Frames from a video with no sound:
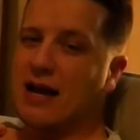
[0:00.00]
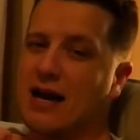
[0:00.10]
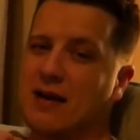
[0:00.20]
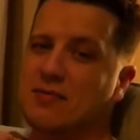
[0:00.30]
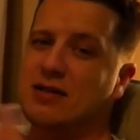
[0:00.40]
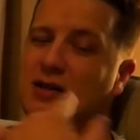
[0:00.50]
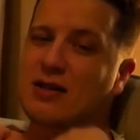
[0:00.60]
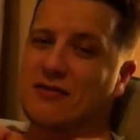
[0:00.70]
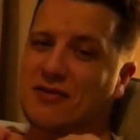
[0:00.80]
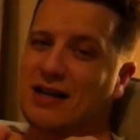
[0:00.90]
I'm
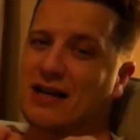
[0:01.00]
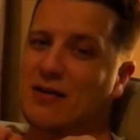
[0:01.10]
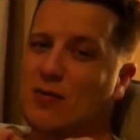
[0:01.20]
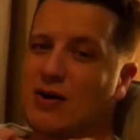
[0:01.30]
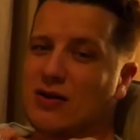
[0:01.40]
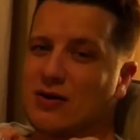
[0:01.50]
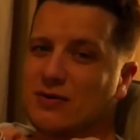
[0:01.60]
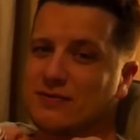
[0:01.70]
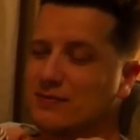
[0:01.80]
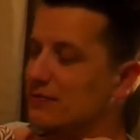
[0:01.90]
still not feeling that well, though.